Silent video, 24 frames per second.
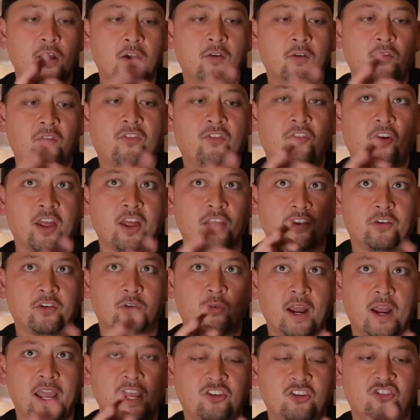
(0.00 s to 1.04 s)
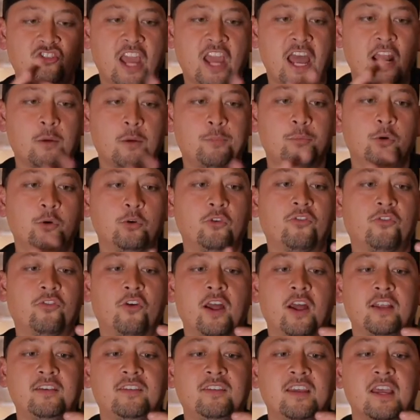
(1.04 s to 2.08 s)
front, right? Shatterproof
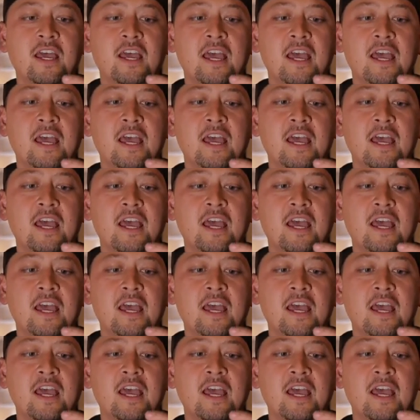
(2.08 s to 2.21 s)
front.